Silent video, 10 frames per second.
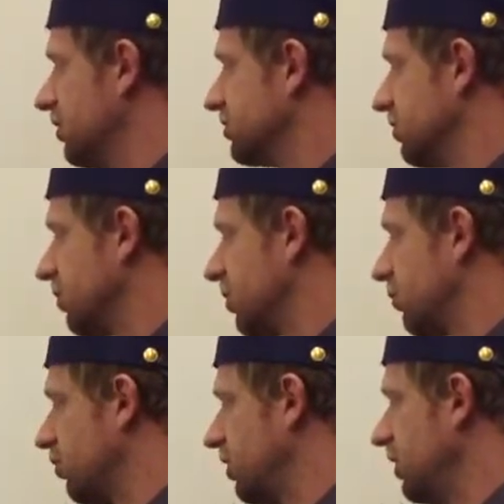So
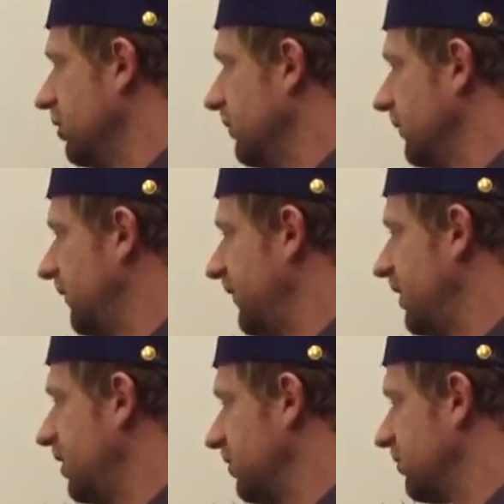3
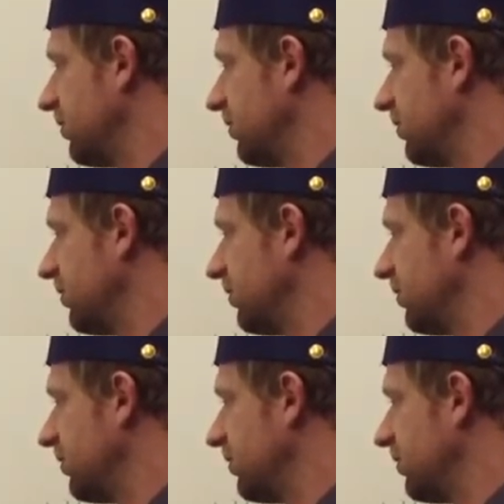feet